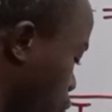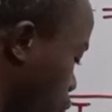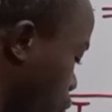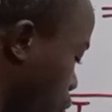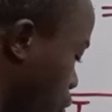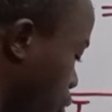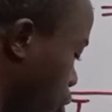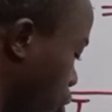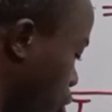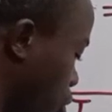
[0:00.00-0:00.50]

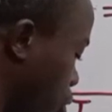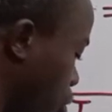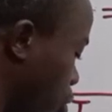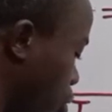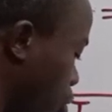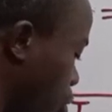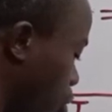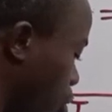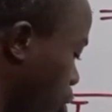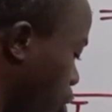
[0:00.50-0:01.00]
to
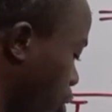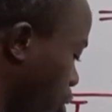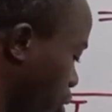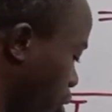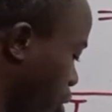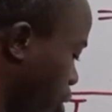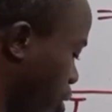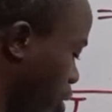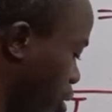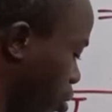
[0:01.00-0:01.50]

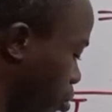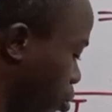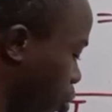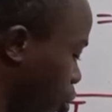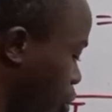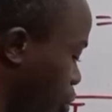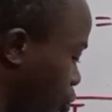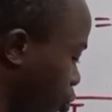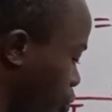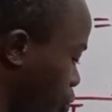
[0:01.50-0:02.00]
logarithm
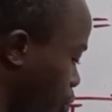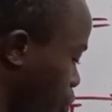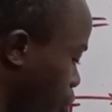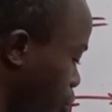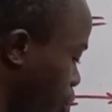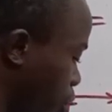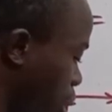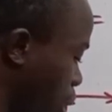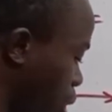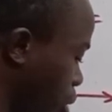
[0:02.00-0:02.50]
of
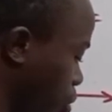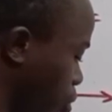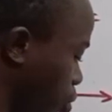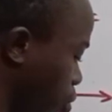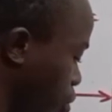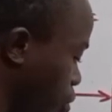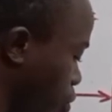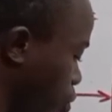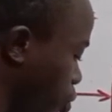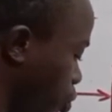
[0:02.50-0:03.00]

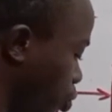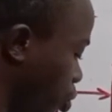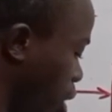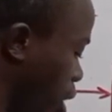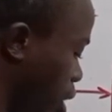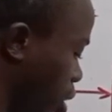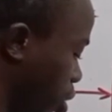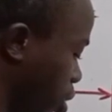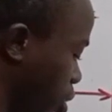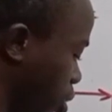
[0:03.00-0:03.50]
1
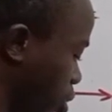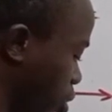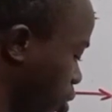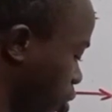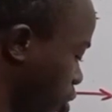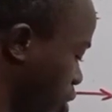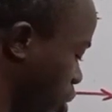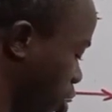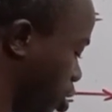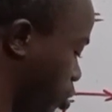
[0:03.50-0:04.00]
over
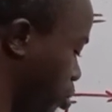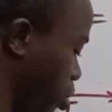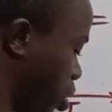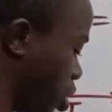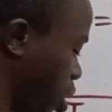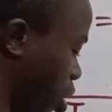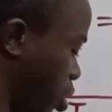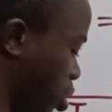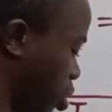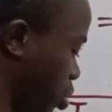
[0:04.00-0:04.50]

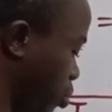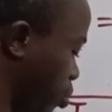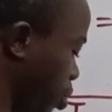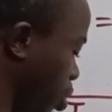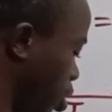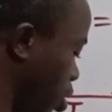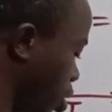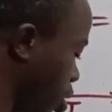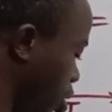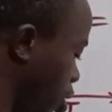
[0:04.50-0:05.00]
transmittance
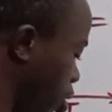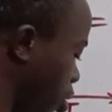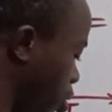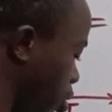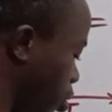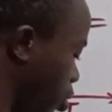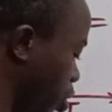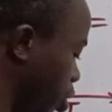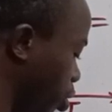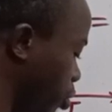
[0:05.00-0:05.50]

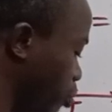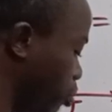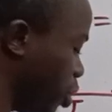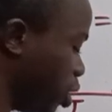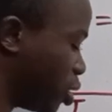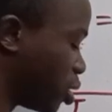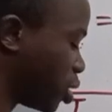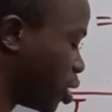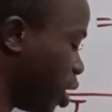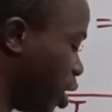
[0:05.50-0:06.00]
in
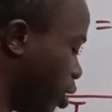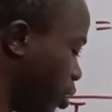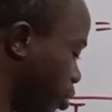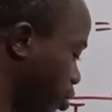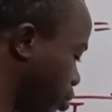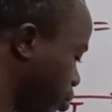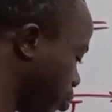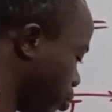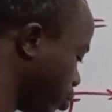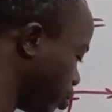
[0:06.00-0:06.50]
base
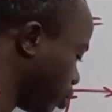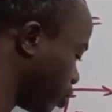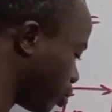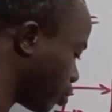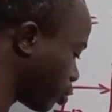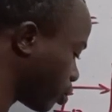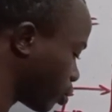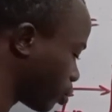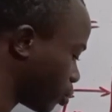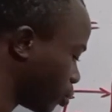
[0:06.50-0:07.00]
10.
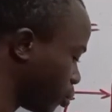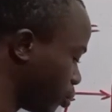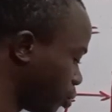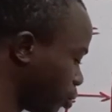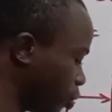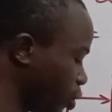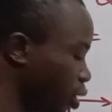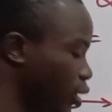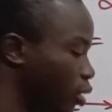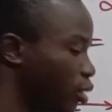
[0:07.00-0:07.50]

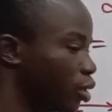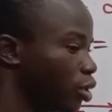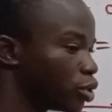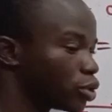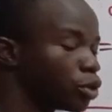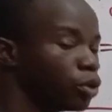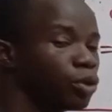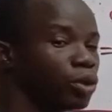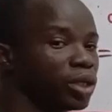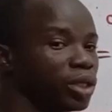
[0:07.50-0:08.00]

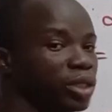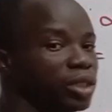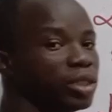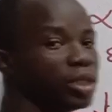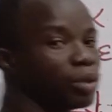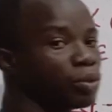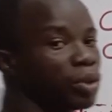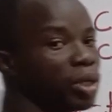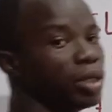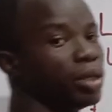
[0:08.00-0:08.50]
So
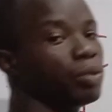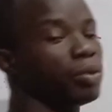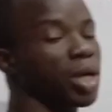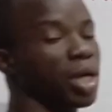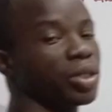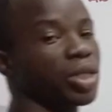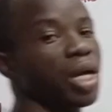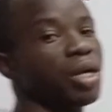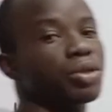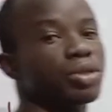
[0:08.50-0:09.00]
in a way, we
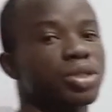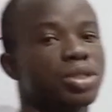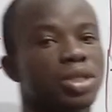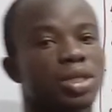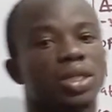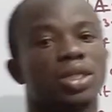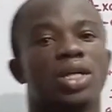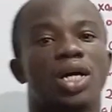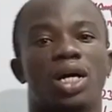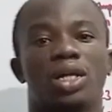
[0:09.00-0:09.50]
are trying to
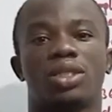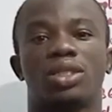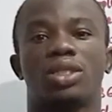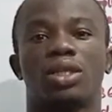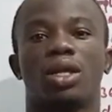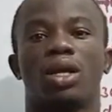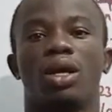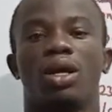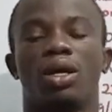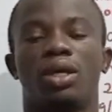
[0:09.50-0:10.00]
say
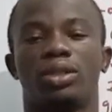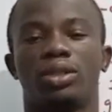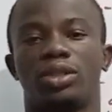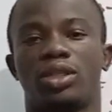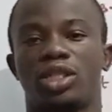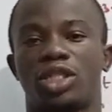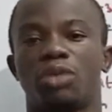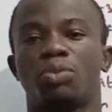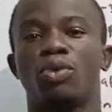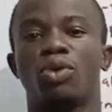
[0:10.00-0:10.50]
that the
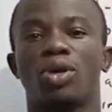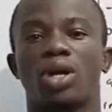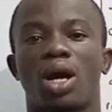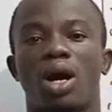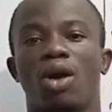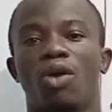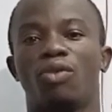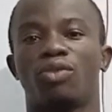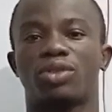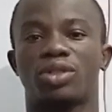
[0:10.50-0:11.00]
reciprocal
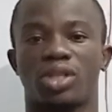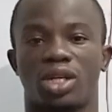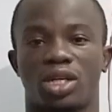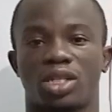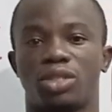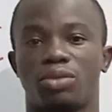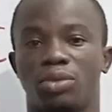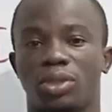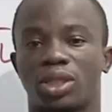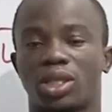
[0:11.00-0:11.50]
of
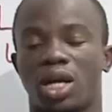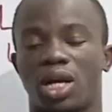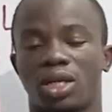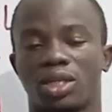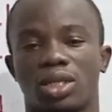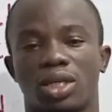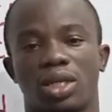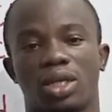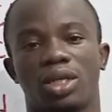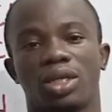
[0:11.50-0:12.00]

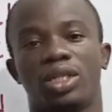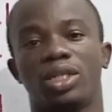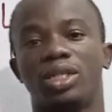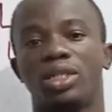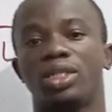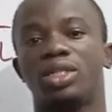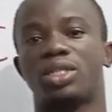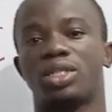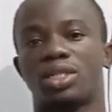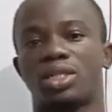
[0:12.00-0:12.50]
transmittance
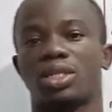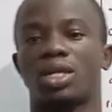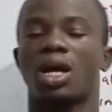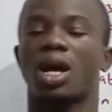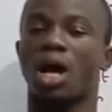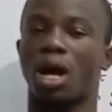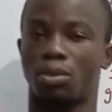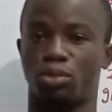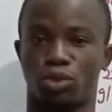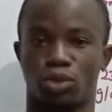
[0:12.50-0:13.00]
is
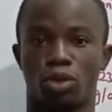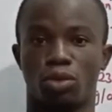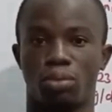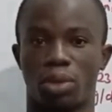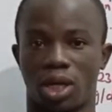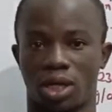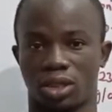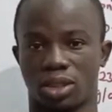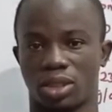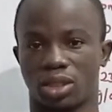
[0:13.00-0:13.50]

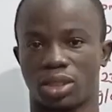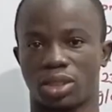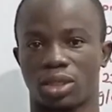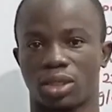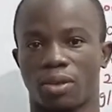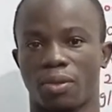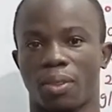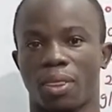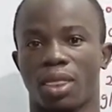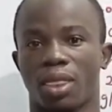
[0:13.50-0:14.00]
absorbance.